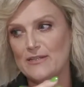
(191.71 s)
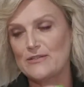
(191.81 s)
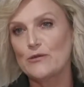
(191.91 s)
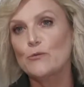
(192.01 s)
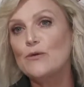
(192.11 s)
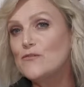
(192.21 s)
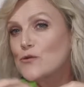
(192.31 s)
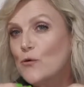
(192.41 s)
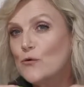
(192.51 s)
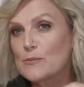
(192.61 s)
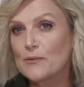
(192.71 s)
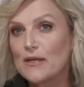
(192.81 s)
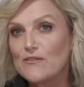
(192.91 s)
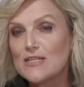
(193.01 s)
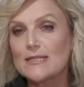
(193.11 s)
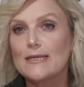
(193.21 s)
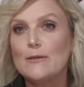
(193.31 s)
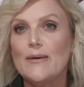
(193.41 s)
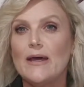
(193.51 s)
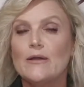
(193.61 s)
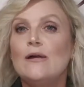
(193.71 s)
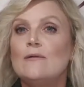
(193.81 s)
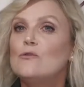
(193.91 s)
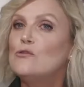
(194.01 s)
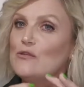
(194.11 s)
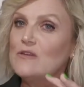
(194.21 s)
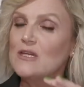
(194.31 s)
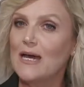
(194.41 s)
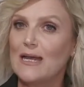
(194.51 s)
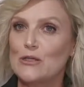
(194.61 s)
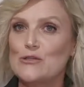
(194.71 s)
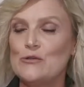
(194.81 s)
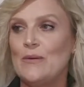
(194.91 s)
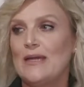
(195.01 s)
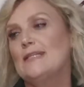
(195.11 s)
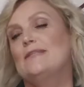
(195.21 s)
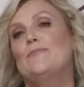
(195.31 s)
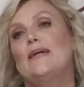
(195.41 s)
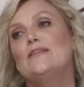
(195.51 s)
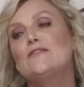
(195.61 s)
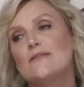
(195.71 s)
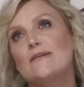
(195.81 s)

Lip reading: So we've talked previously about using colour to make a space,